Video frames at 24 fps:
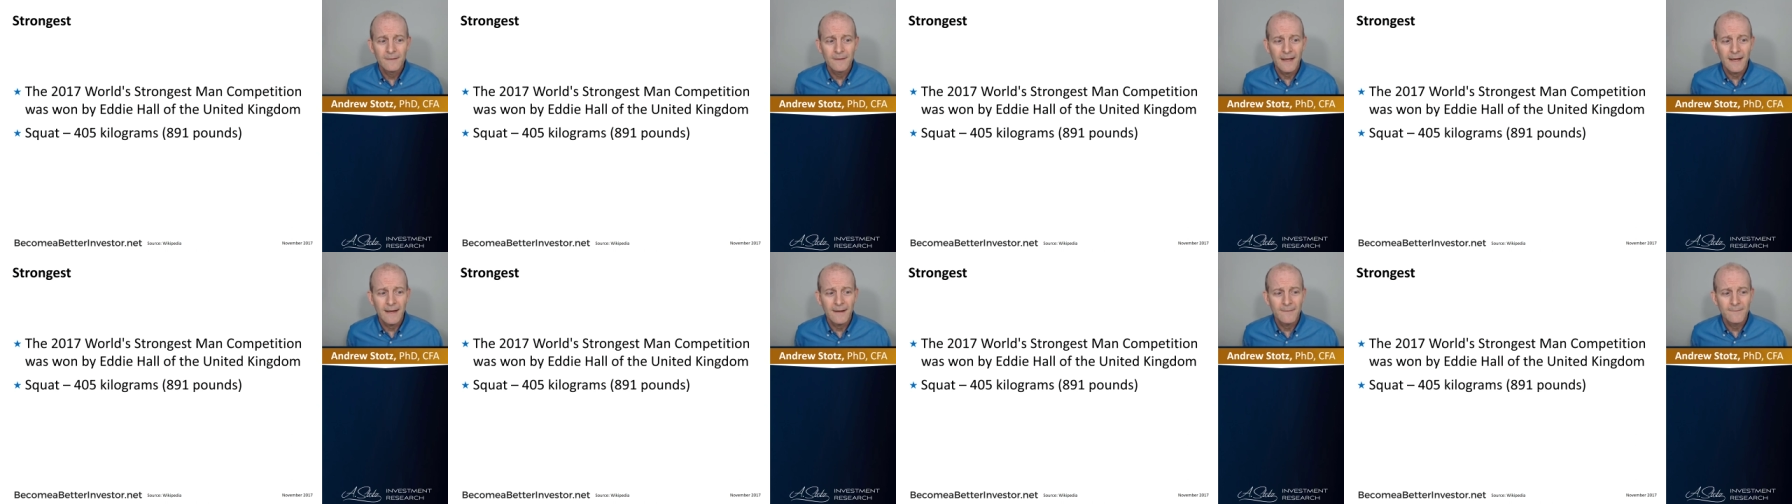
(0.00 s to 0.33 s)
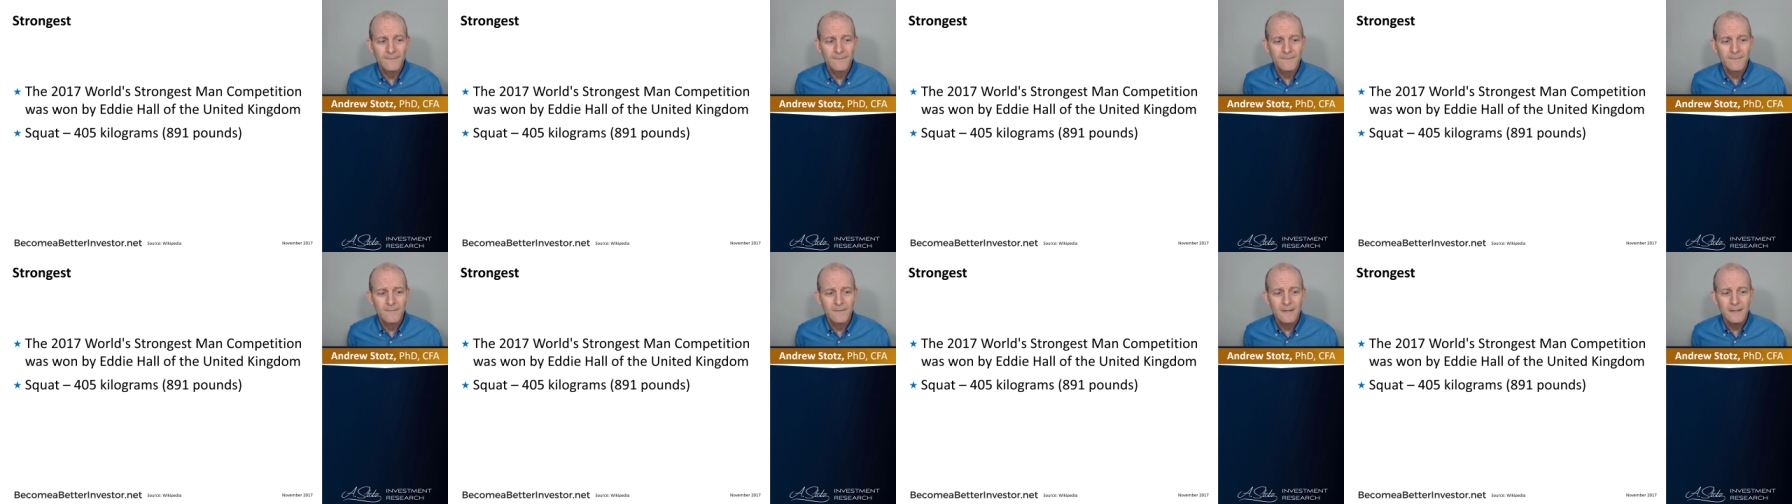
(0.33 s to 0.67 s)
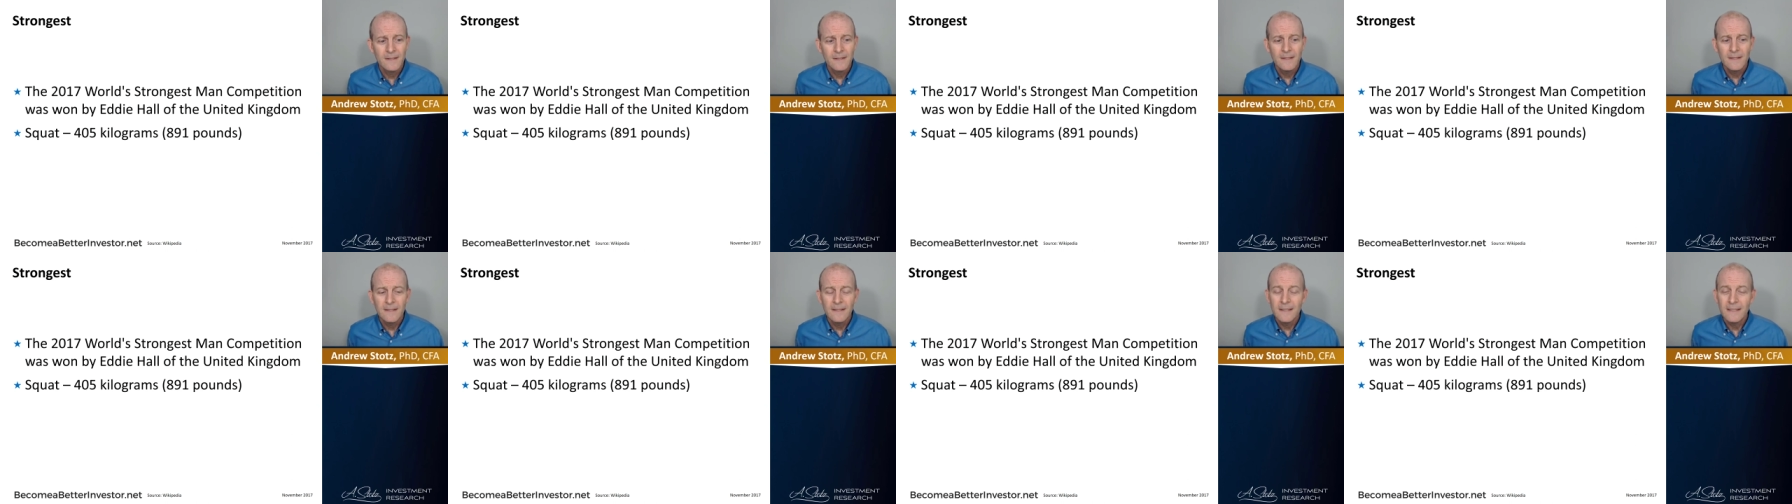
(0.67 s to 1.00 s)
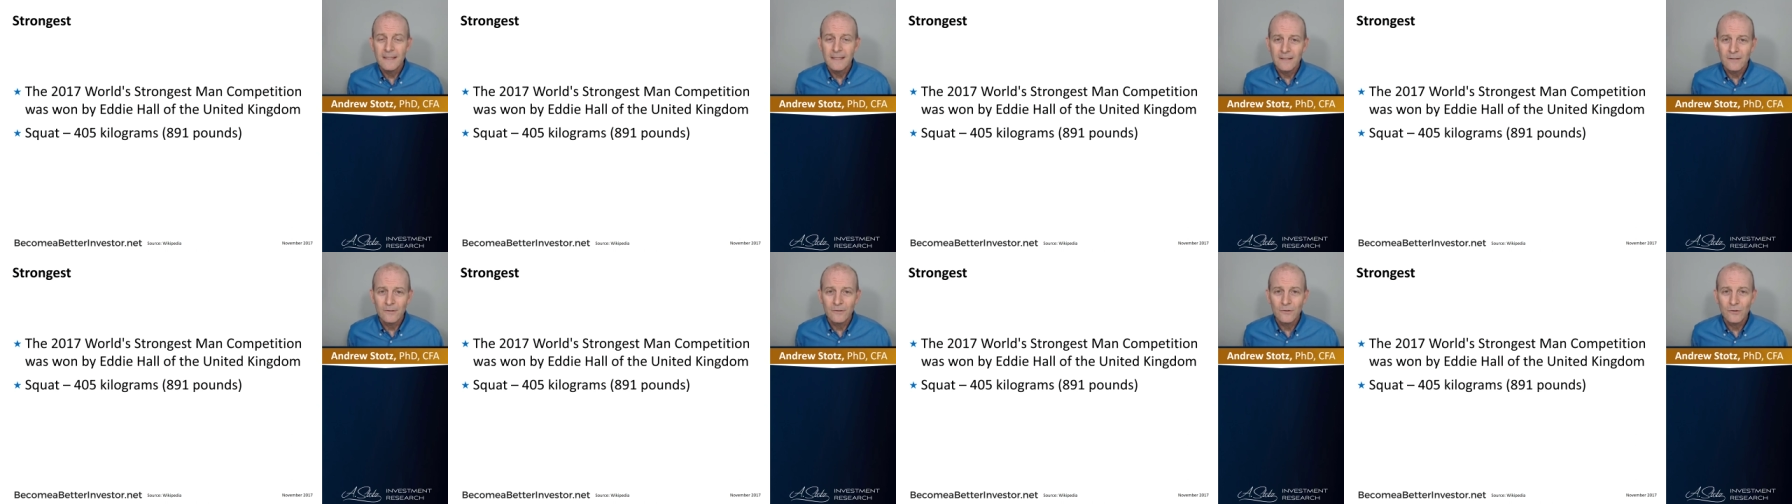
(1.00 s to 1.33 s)
Now,
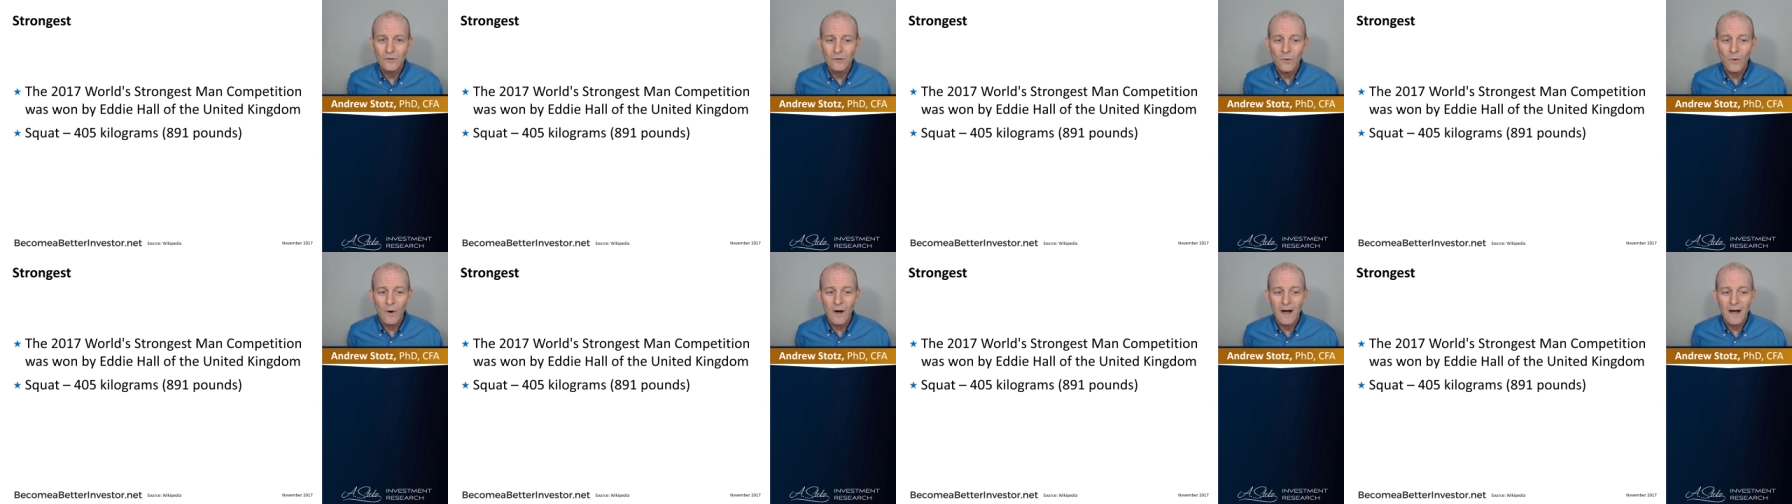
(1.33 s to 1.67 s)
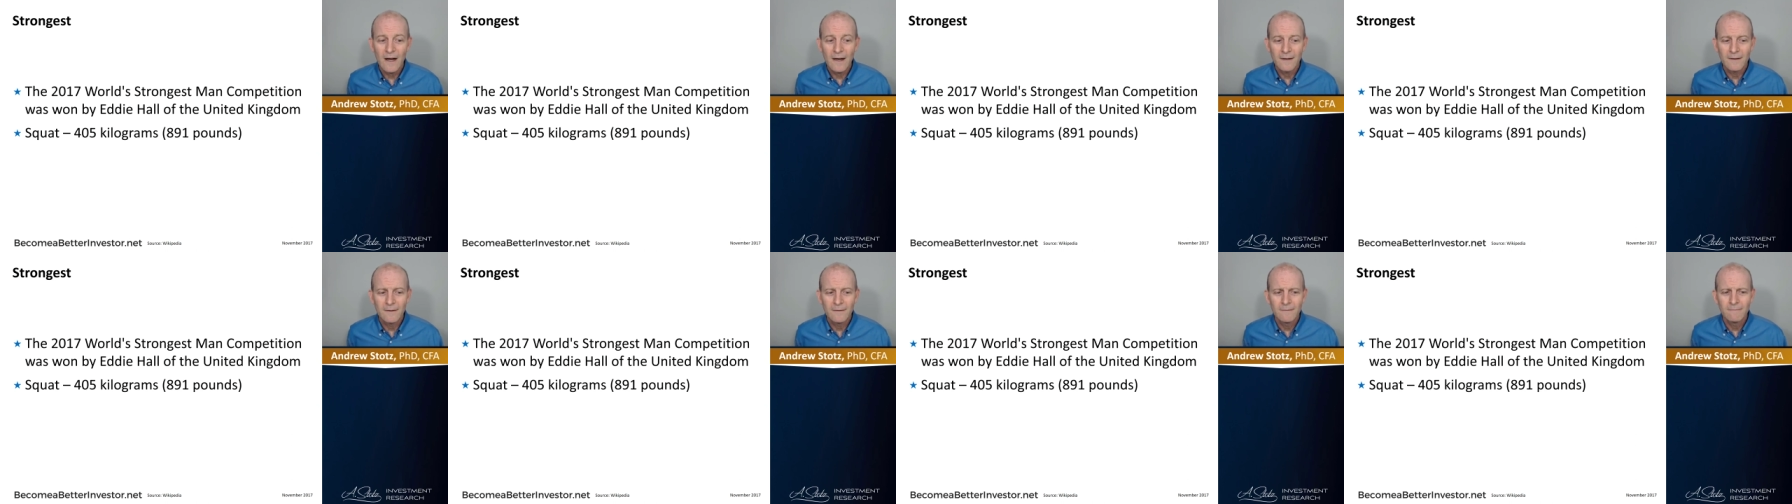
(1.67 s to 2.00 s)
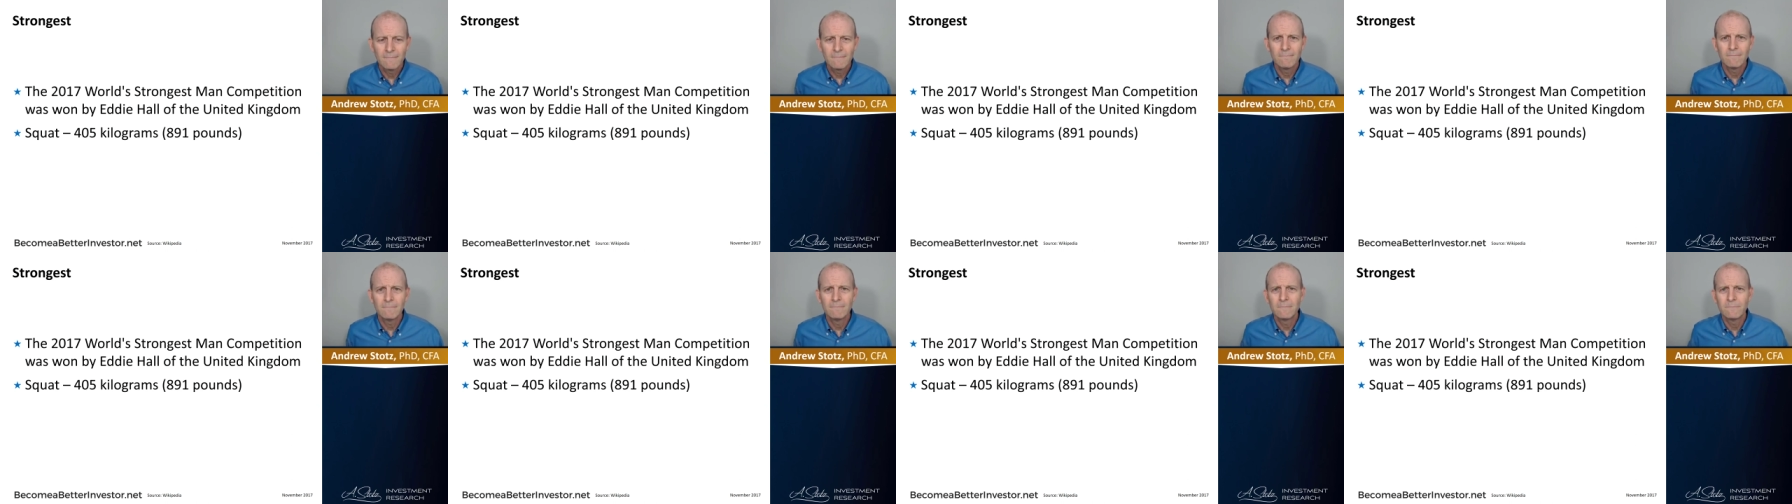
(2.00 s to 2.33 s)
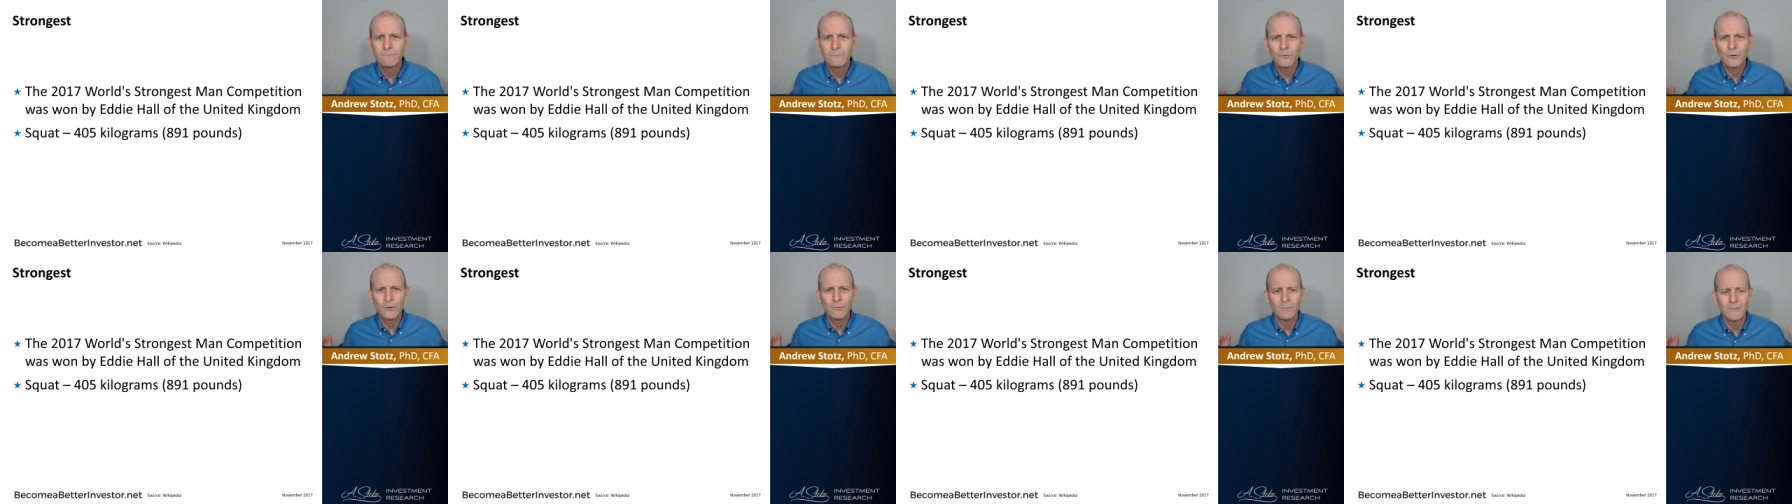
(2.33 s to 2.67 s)
he could squat,
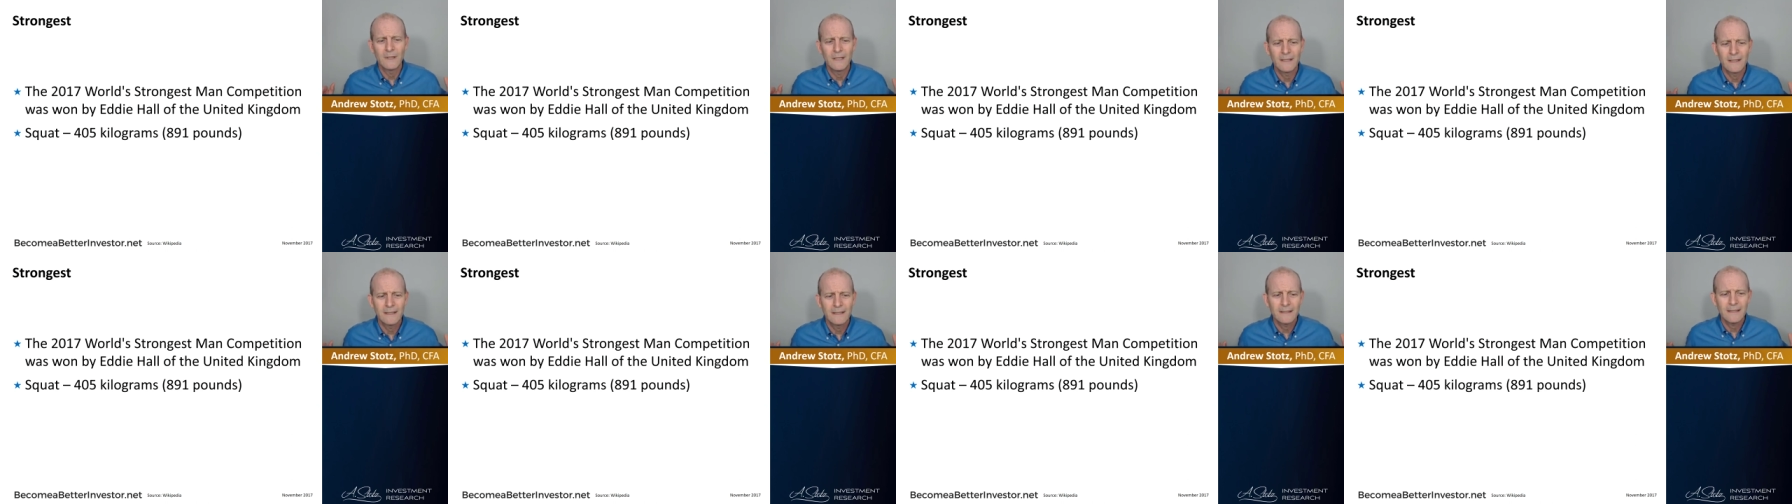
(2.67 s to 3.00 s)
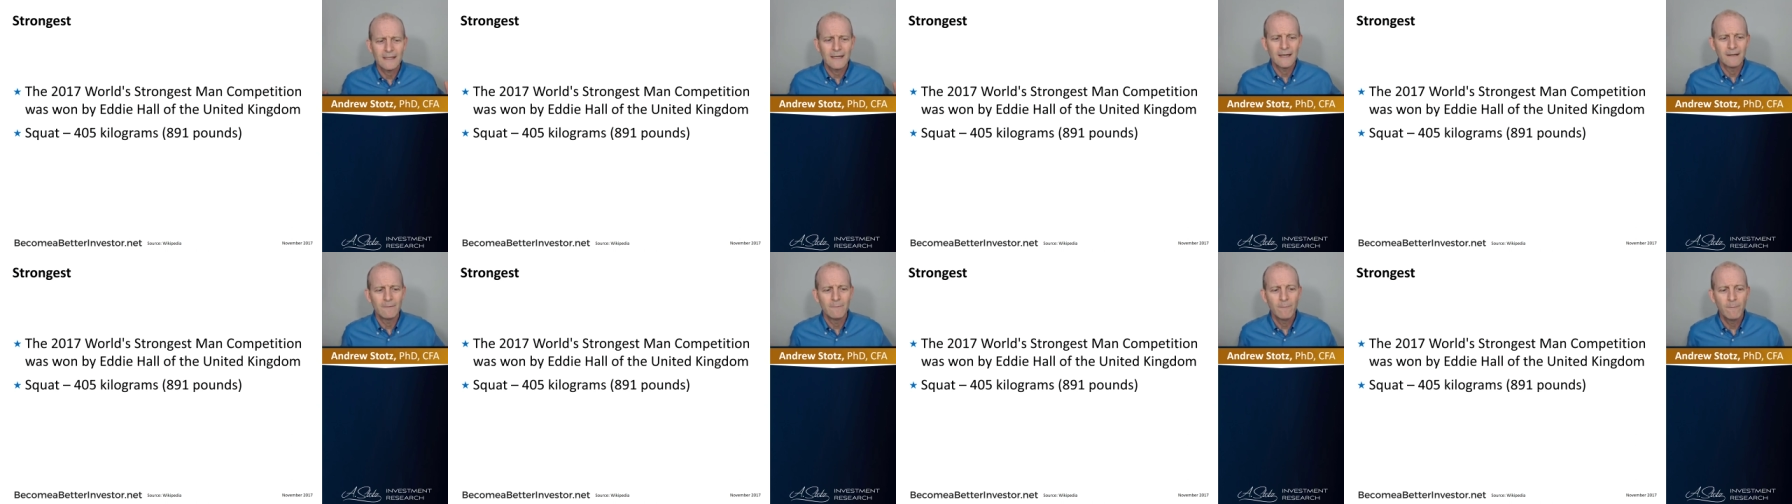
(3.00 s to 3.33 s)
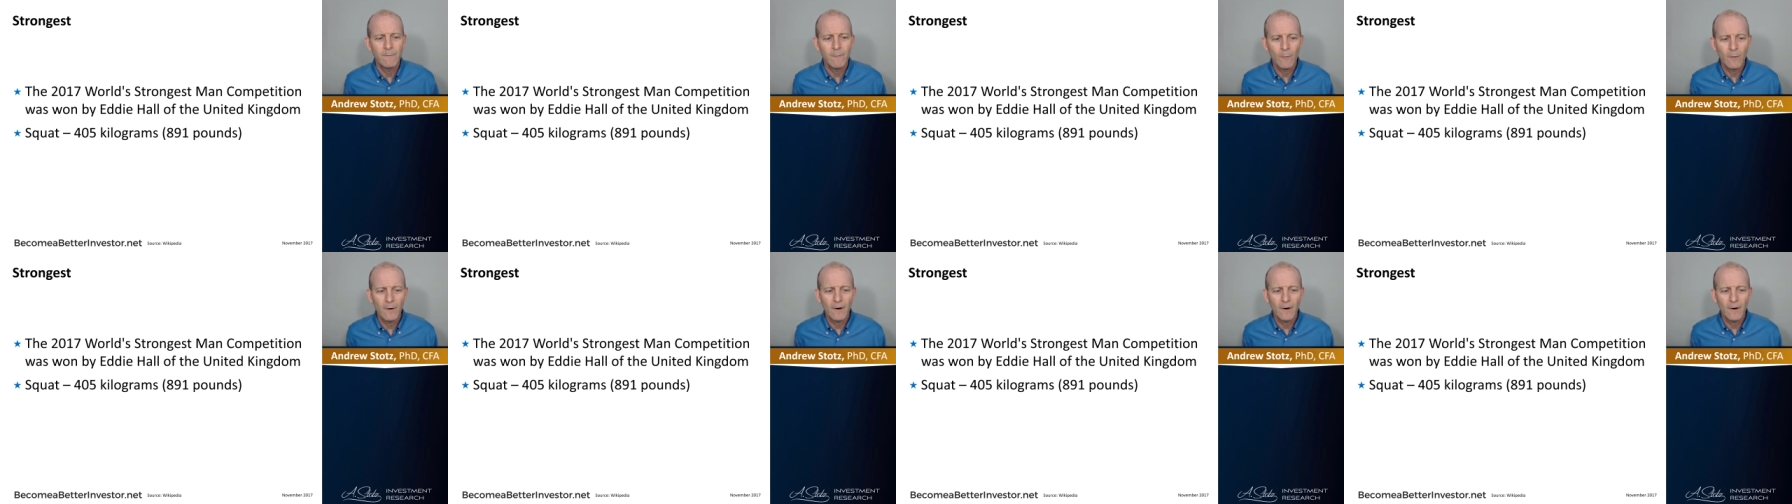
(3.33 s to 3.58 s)
oh my God,